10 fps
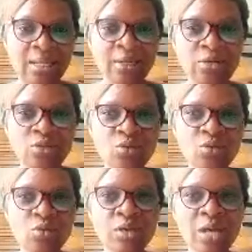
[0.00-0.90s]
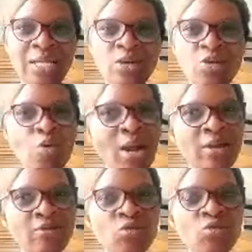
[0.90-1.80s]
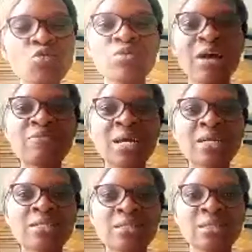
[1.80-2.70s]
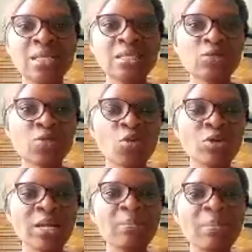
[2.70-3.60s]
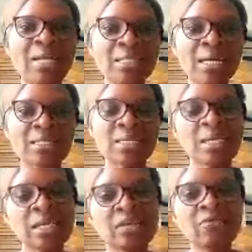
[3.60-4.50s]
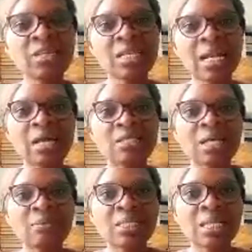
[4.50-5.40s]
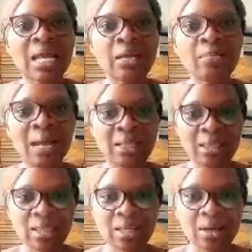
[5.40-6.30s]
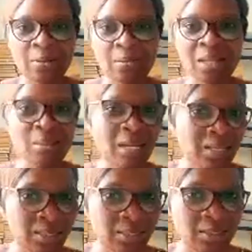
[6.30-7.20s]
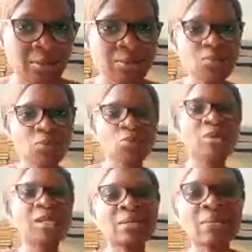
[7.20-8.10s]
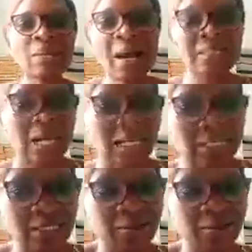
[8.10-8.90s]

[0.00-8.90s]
So at a lower level, you would have done things called the bar charts. Even in other subjects like mathematics, you have done something like bar charts.